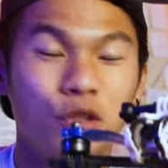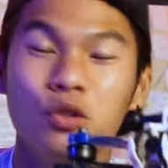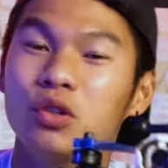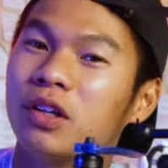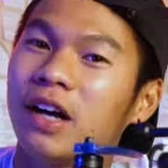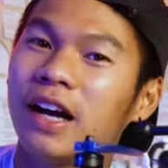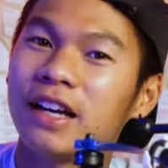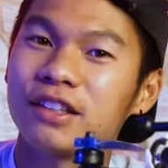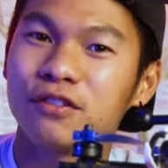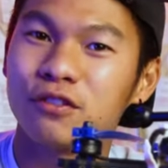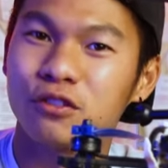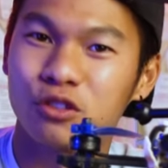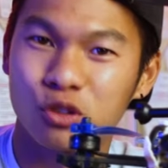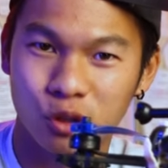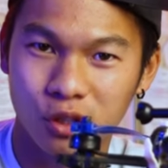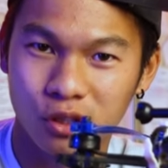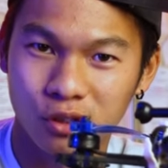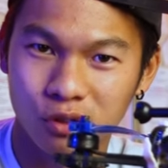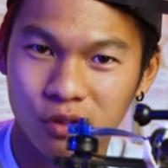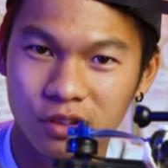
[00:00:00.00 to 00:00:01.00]
new class of
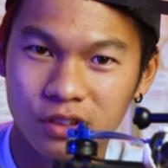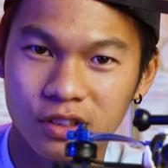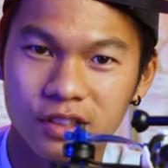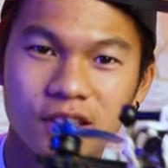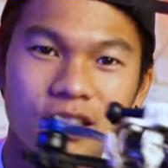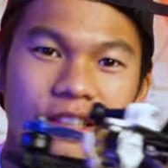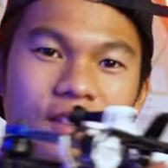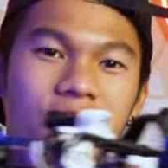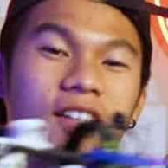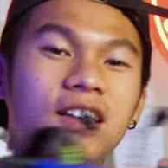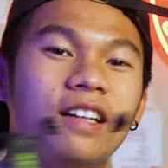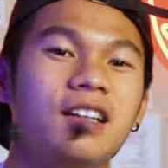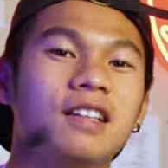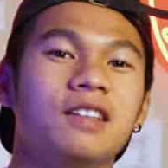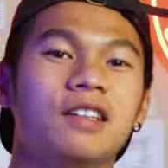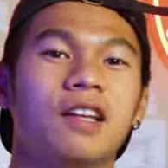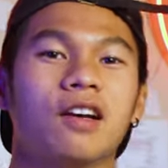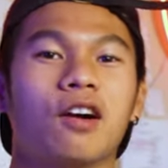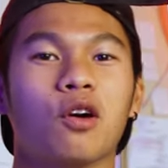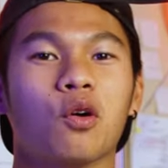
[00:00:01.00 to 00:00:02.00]
drones
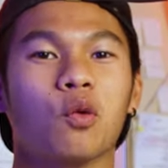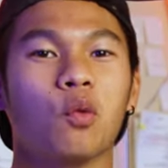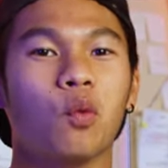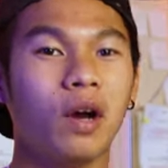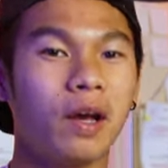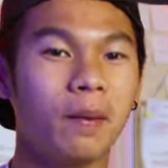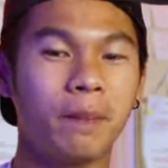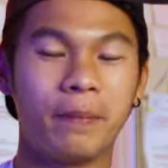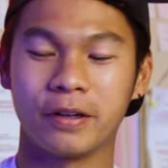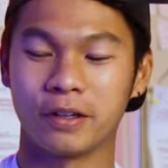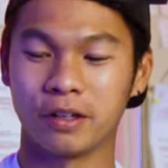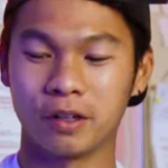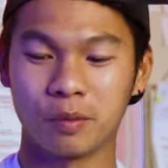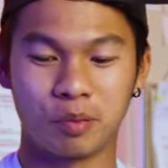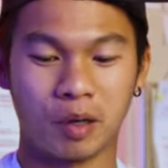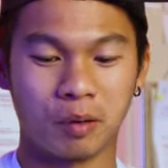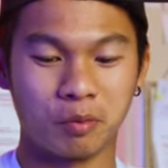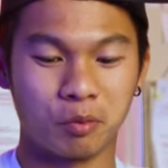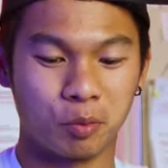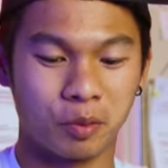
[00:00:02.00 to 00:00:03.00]
that are way bigger,
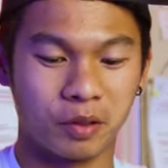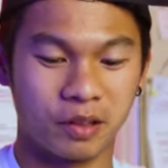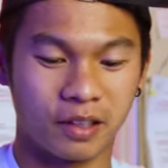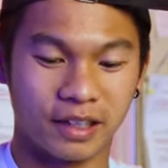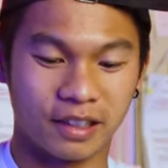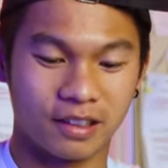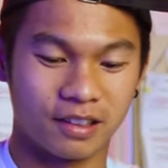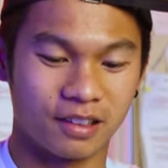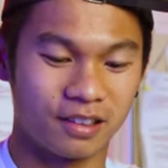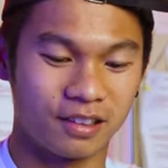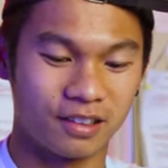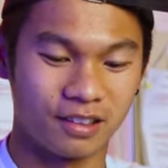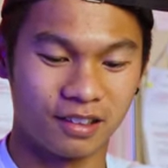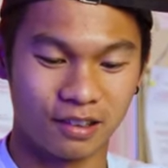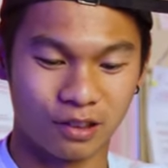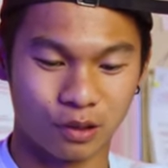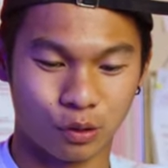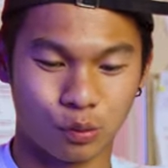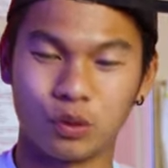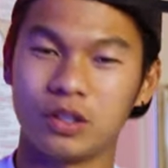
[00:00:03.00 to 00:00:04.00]
probably like
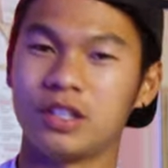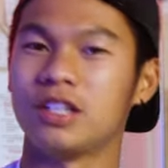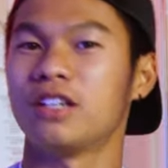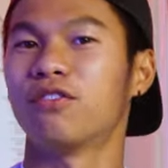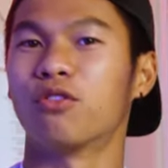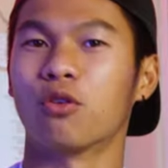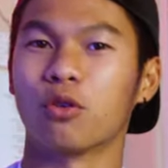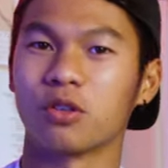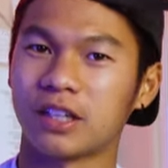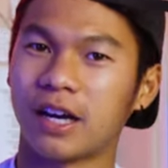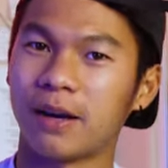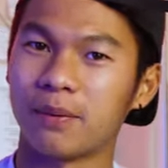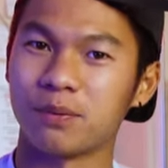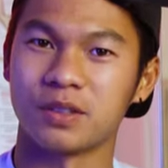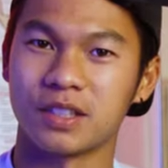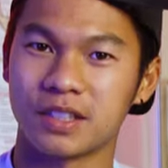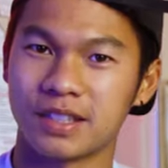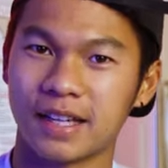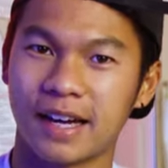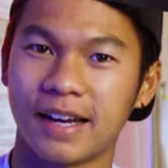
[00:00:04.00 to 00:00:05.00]
three, four
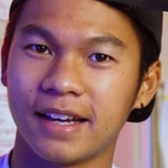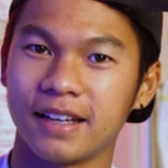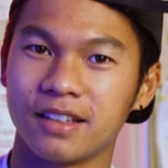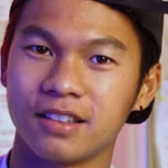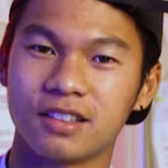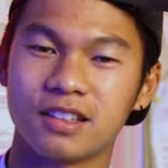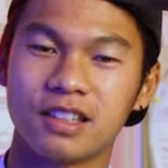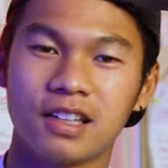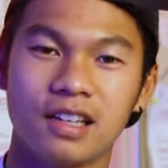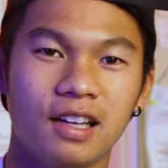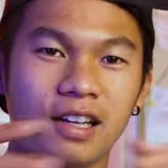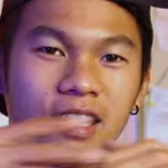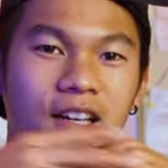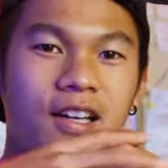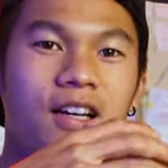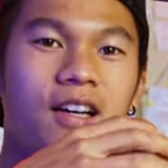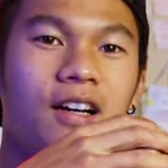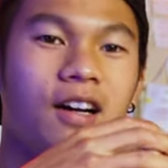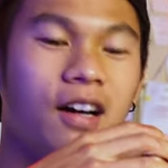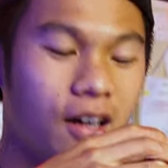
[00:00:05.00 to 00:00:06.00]
times the size,
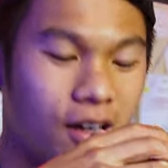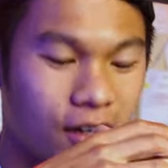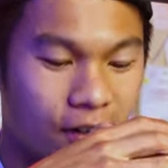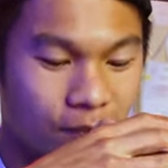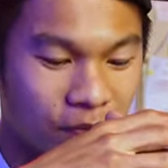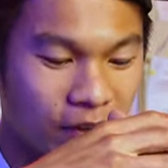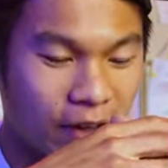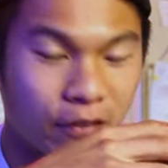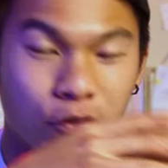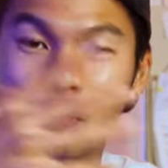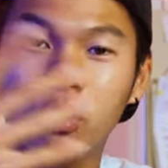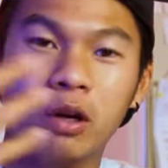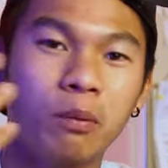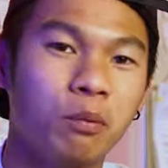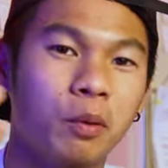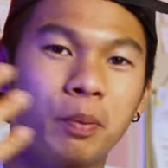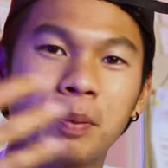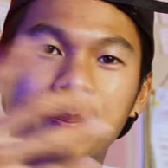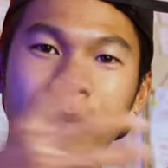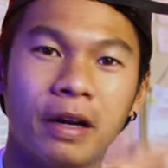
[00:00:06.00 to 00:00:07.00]
uh, have way
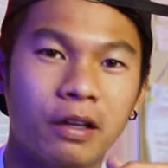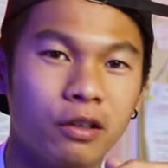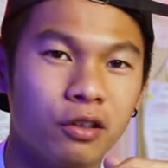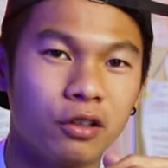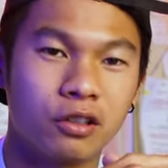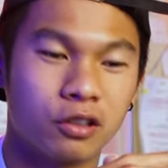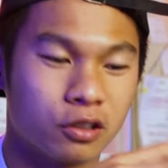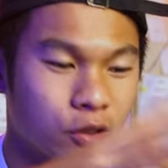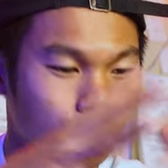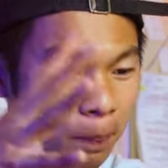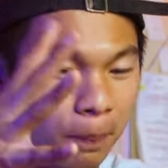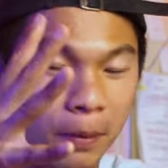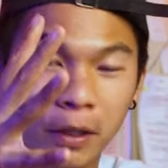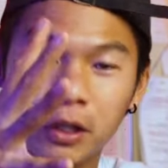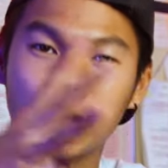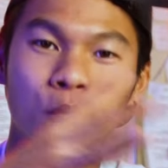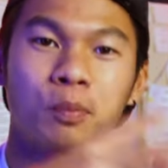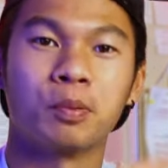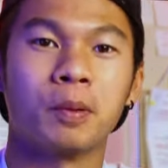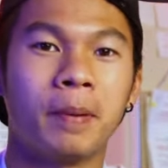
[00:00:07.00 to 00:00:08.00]
more propellers,
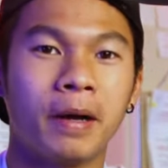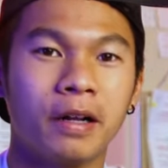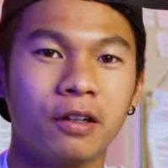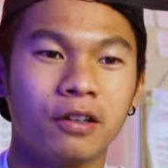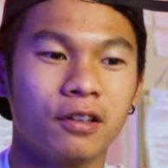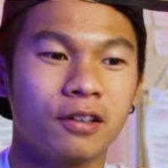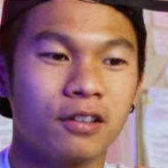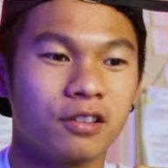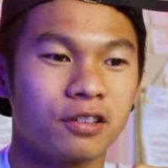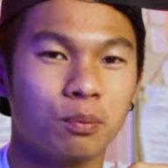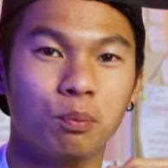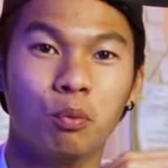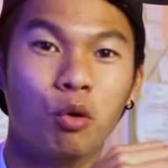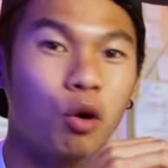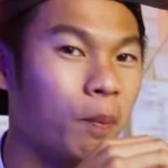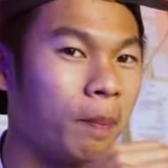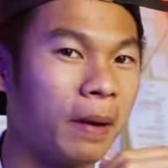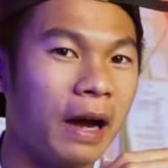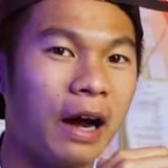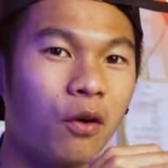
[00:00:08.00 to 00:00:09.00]
bigger propellers,
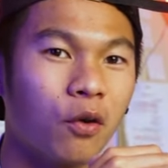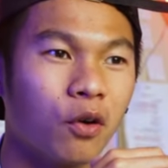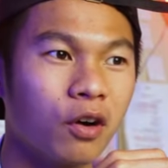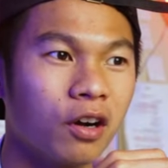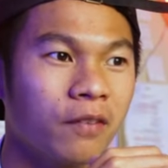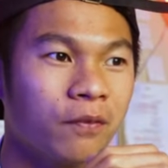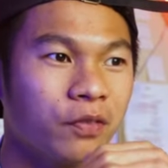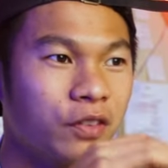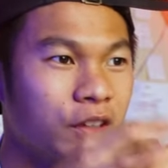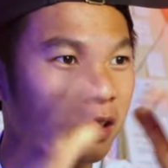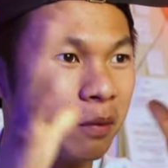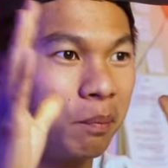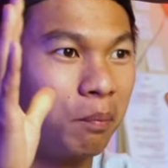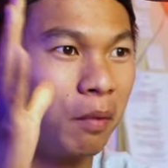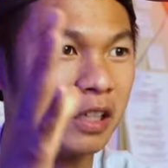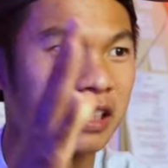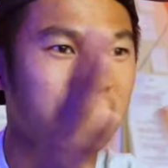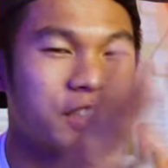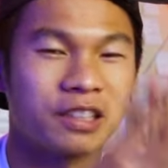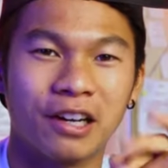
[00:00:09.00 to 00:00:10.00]
more power,
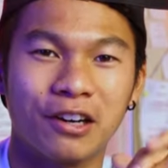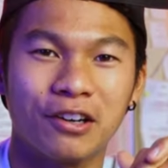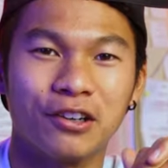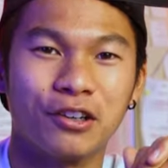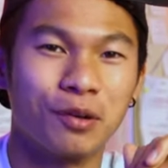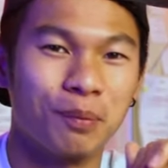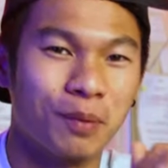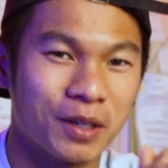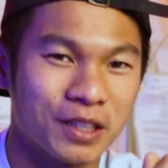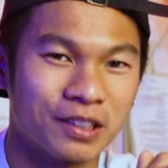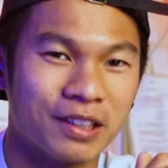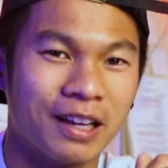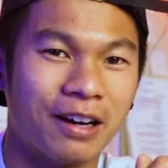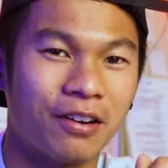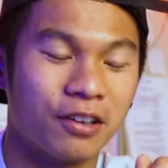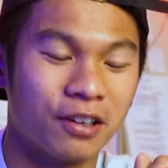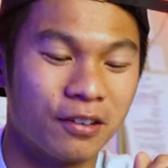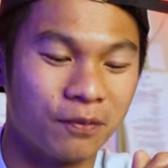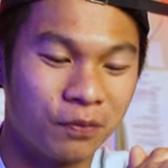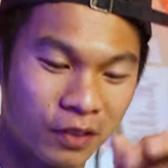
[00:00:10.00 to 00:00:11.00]
much scarier, much
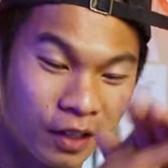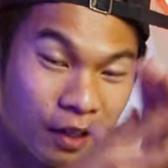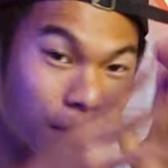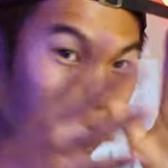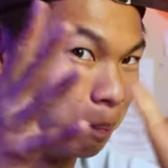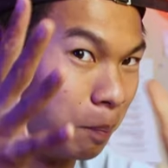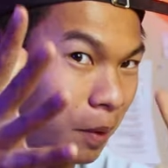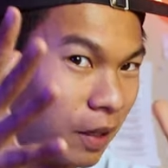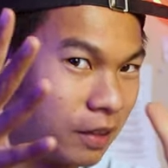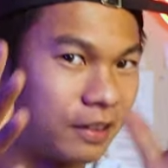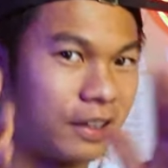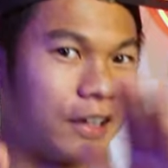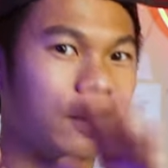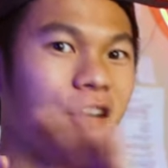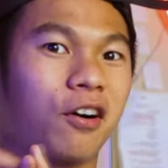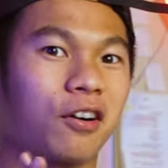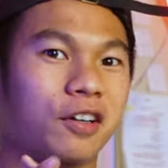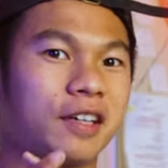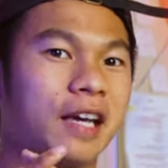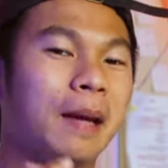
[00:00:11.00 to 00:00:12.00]
louder, but they
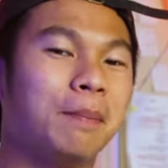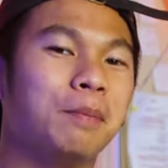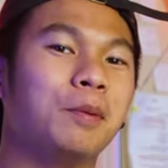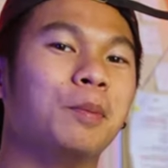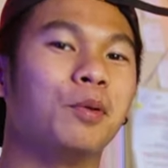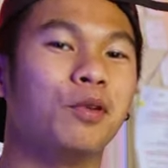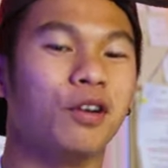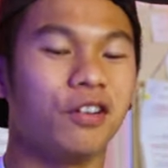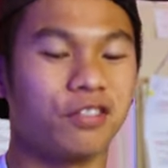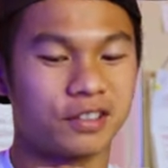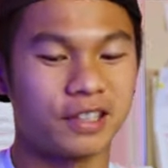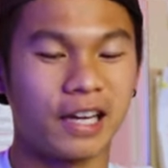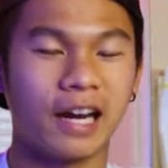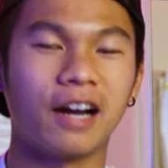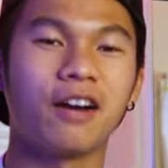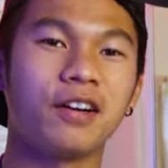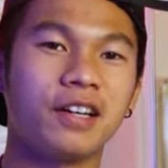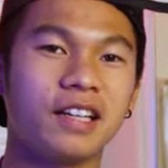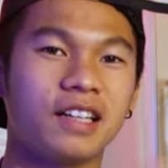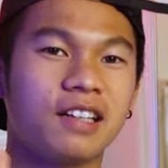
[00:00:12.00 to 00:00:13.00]
are capable of
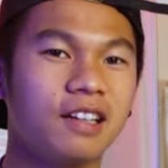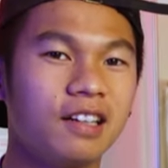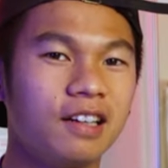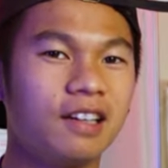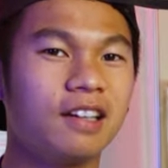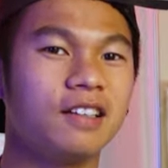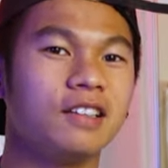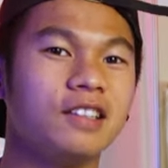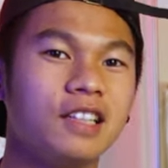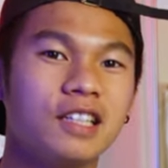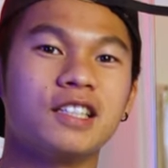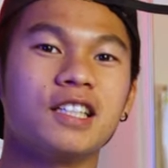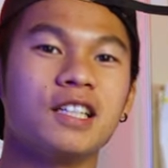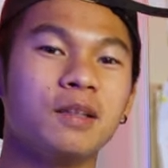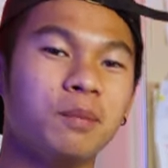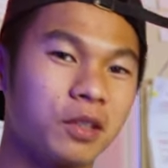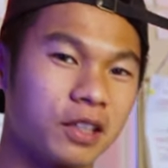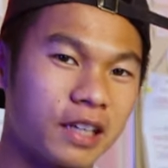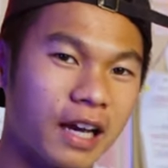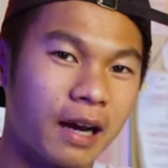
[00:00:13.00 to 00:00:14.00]
carrying these
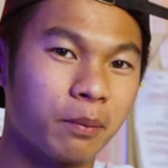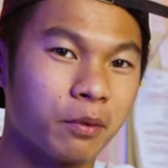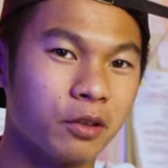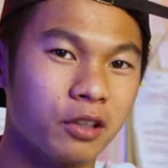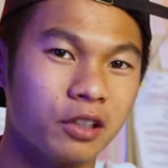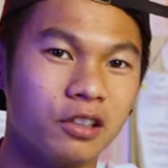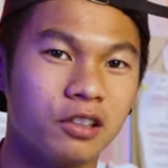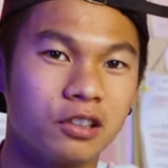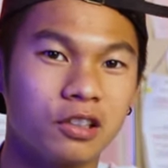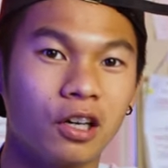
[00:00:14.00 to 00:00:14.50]
cinema cameras.